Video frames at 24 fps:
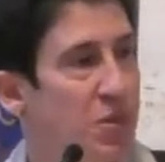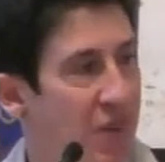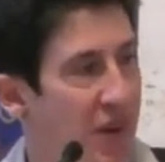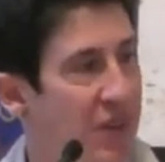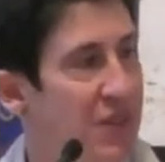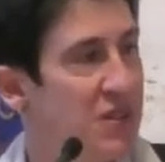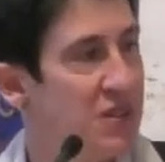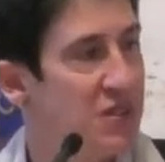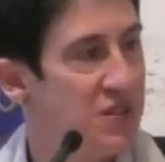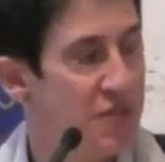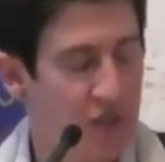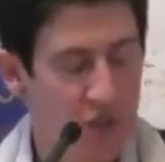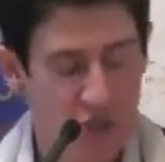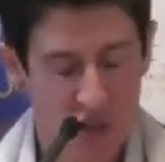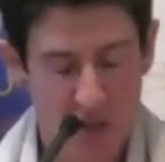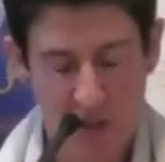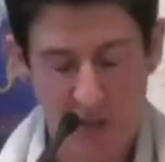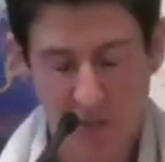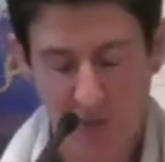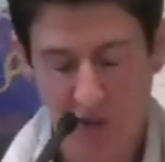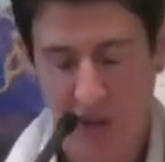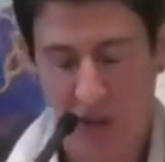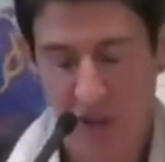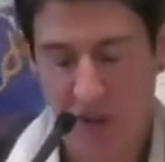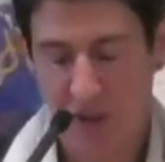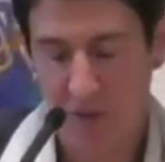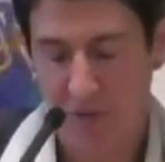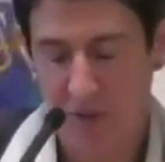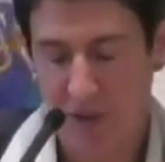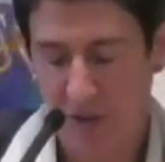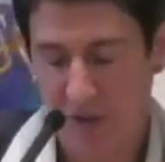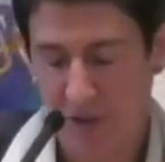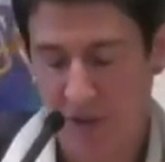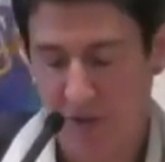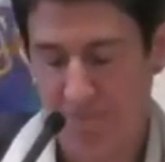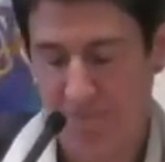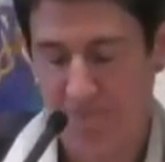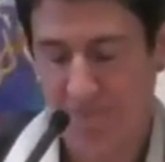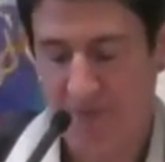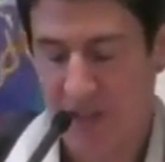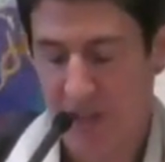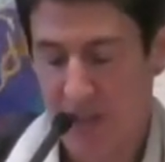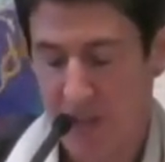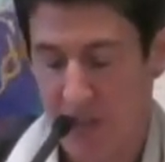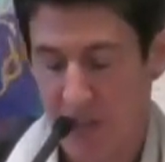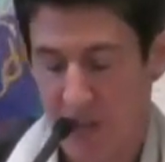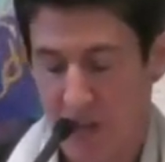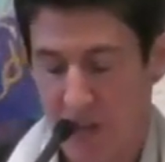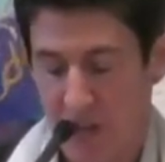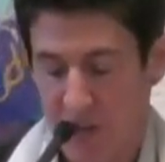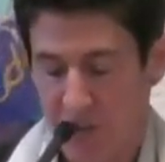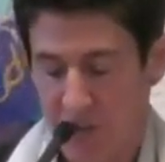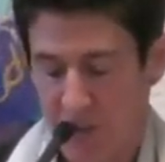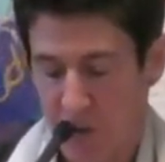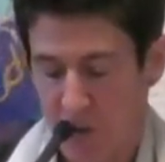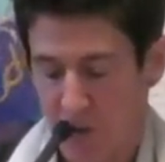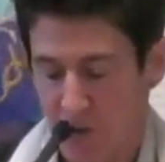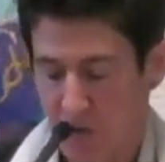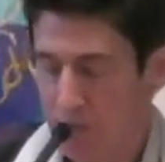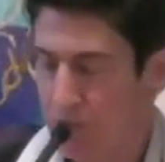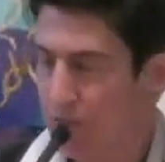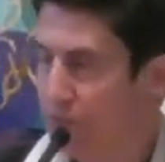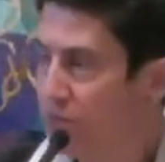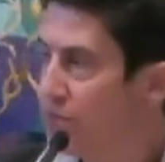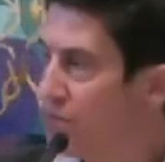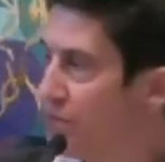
by this vision I'm talking about. So,